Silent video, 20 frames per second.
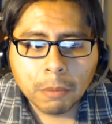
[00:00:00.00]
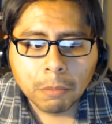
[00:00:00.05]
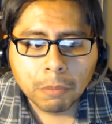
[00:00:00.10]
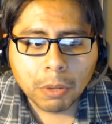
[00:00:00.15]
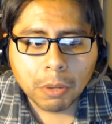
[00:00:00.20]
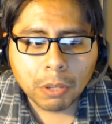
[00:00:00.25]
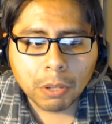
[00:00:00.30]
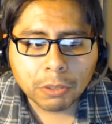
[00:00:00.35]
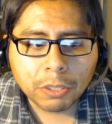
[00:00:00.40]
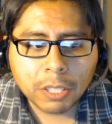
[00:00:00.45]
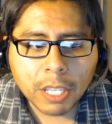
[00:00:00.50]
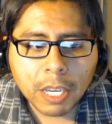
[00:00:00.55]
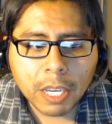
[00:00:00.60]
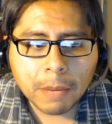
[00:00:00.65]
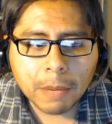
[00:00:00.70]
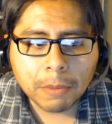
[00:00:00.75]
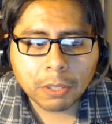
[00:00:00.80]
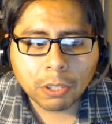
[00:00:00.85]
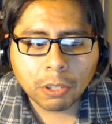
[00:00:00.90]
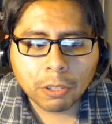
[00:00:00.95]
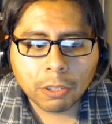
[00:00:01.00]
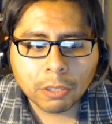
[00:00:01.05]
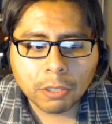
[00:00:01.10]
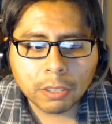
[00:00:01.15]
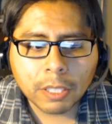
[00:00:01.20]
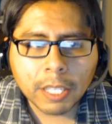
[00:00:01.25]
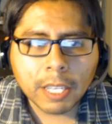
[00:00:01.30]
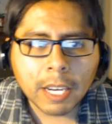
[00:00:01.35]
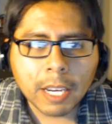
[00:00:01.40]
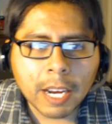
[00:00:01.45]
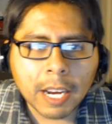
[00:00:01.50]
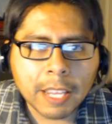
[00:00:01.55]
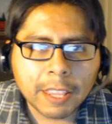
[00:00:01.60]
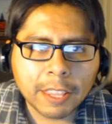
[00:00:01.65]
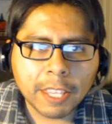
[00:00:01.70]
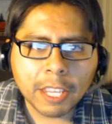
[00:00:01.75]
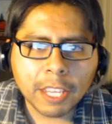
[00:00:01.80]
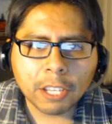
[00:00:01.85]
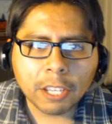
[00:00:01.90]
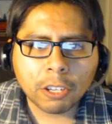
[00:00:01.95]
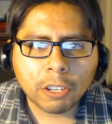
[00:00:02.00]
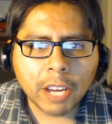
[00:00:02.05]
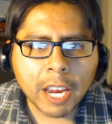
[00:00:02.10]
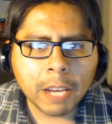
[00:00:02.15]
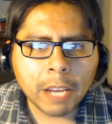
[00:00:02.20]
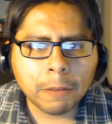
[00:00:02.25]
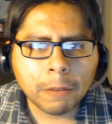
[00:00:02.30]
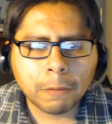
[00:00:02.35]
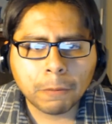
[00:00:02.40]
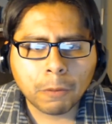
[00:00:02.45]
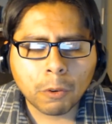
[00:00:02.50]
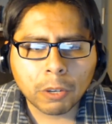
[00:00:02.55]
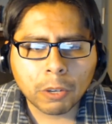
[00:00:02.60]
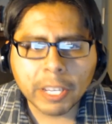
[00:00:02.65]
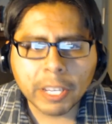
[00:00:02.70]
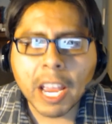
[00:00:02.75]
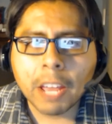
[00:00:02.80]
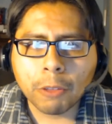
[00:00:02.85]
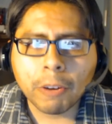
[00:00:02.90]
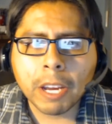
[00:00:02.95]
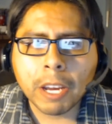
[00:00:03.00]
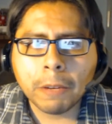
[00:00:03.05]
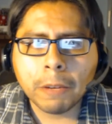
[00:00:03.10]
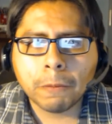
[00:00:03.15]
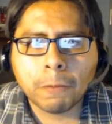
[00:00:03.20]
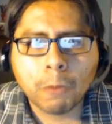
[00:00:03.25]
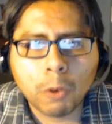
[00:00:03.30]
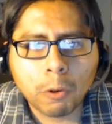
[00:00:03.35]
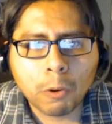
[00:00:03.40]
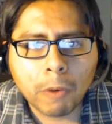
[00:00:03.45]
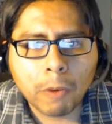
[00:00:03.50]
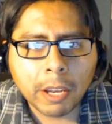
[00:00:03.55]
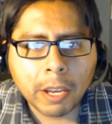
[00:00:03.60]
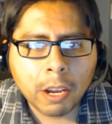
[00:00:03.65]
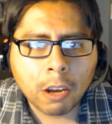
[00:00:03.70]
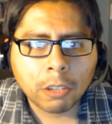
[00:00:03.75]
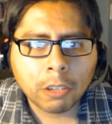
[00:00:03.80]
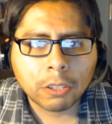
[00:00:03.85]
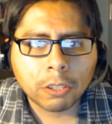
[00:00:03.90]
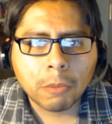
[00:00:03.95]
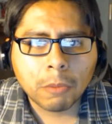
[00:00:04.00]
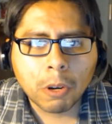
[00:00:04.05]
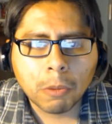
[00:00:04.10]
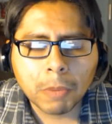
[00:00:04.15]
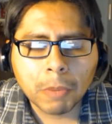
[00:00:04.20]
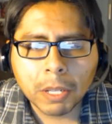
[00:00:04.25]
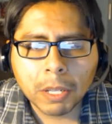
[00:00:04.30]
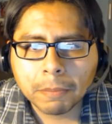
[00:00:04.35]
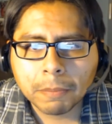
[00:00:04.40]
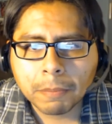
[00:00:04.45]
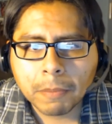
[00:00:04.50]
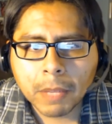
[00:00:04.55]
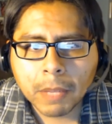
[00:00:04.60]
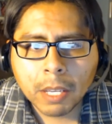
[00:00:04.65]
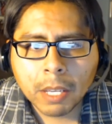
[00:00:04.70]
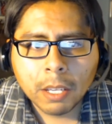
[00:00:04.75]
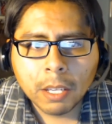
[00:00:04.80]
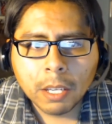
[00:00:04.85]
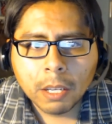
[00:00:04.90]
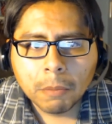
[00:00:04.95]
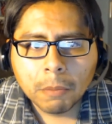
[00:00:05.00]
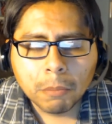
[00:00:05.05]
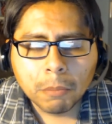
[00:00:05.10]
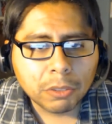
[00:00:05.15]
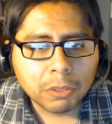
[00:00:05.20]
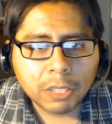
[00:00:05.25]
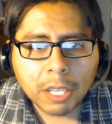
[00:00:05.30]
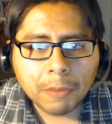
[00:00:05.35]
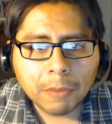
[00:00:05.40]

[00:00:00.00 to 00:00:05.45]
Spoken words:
Both teams currently, I think, are 8-4. Yeah, they're 8-4 right now at the moment. Both